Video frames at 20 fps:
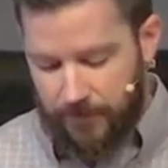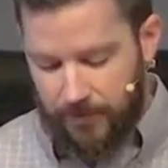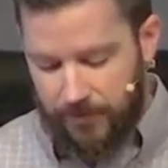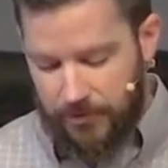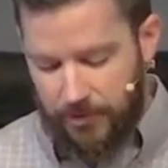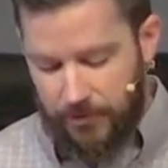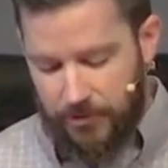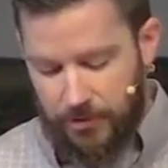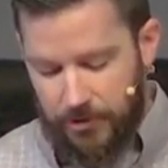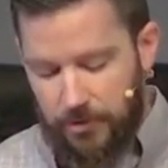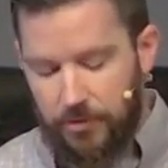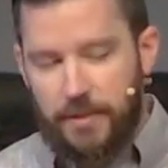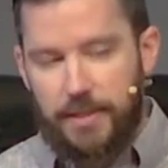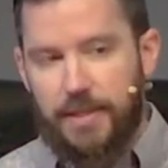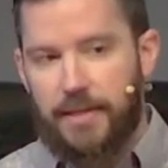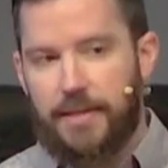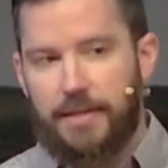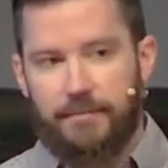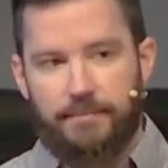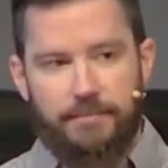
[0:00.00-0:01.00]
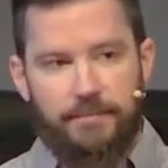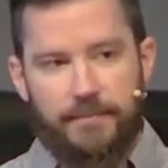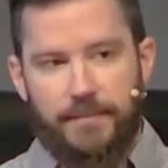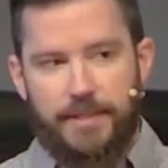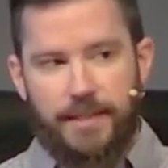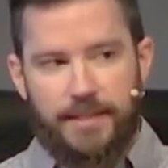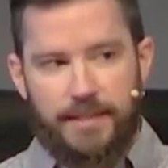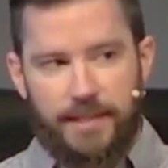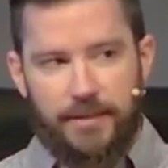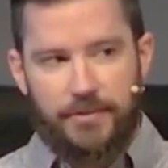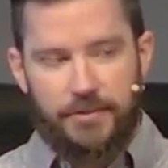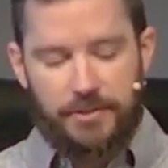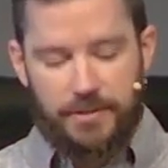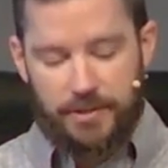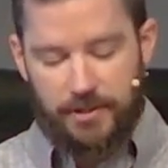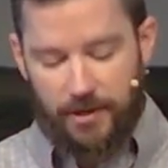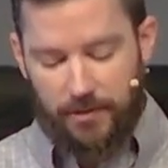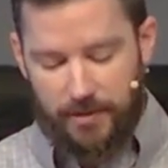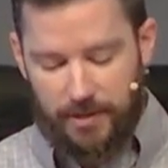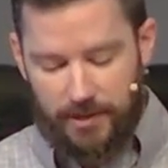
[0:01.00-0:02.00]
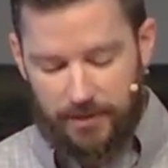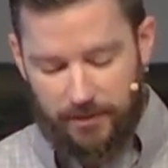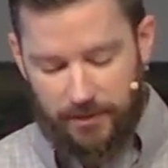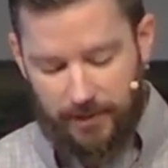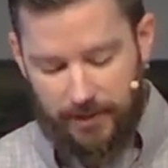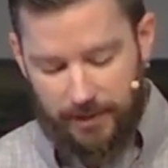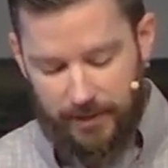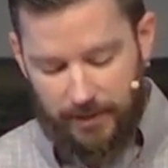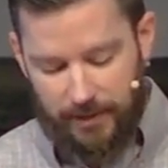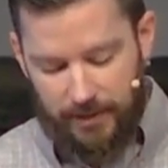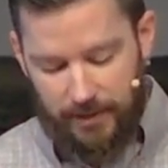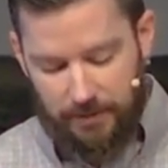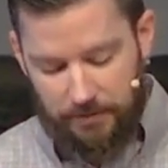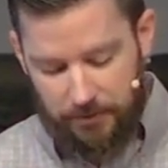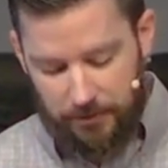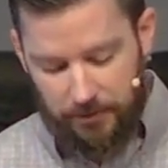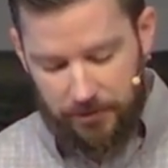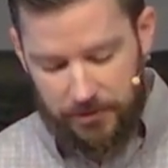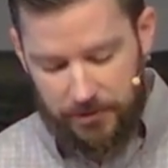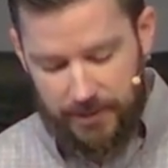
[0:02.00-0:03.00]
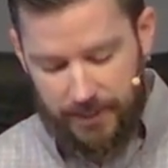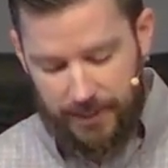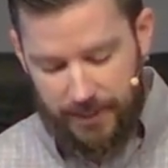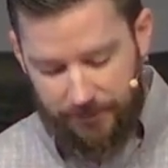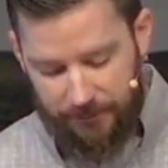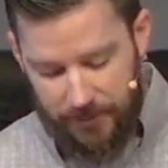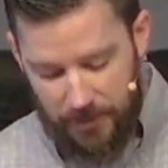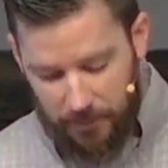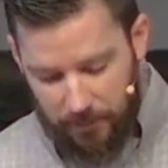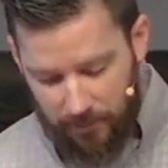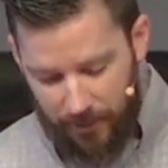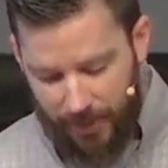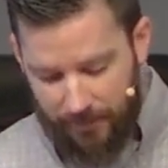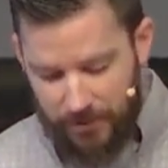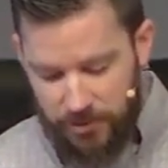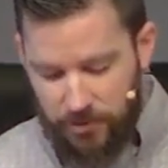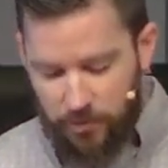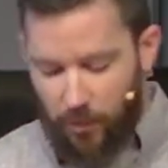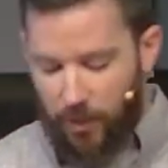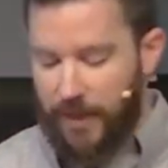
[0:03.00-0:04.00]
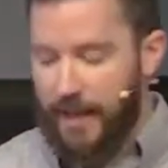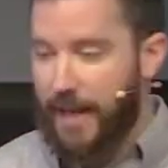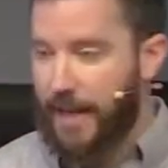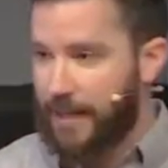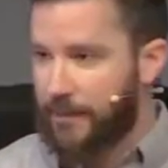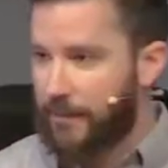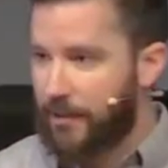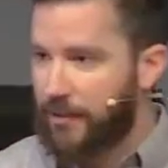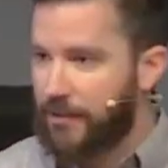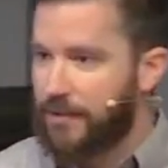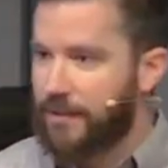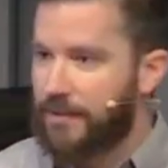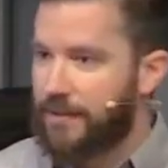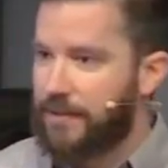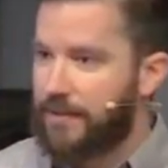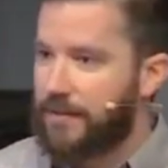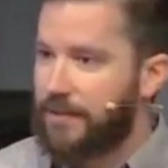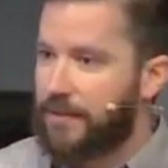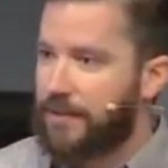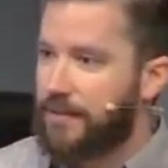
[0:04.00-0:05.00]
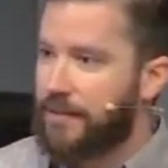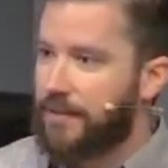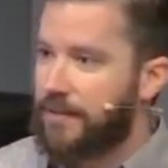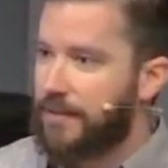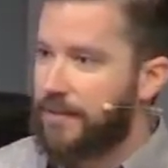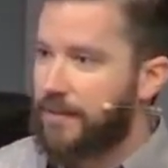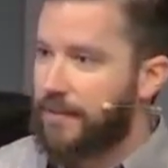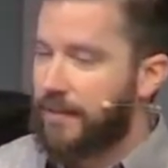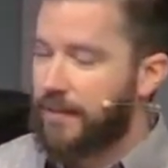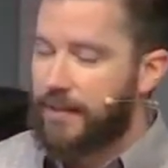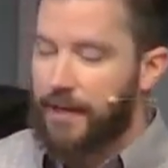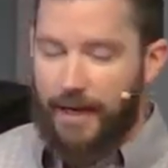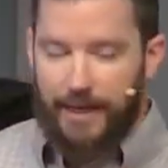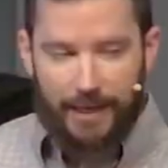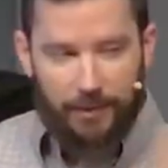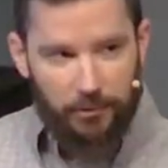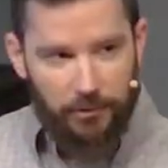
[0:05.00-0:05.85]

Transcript: So, two key details to note here. First, if you promised one animal, God, I